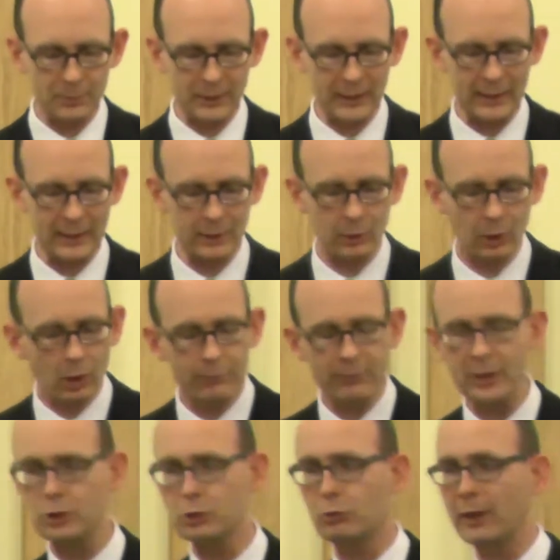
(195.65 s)
being of
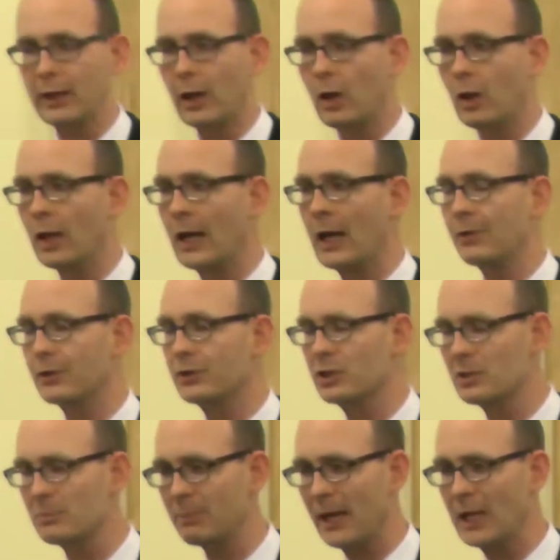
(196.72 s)
Israel and
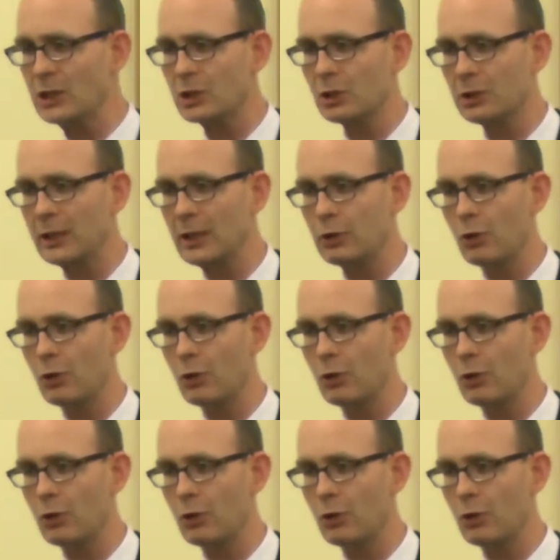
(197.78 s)
especially